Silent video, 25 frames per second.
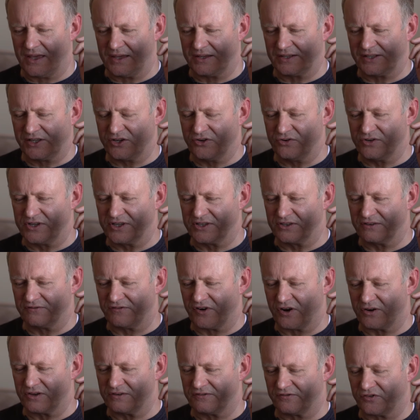including the
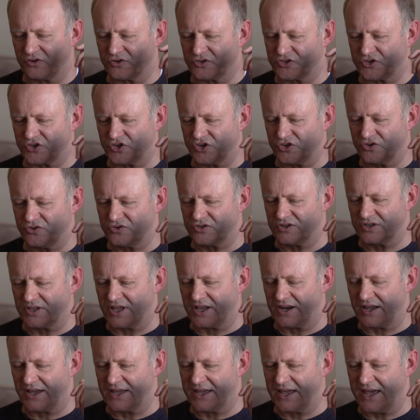very first tutor
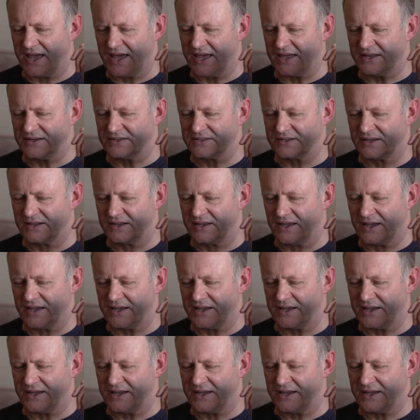that I had,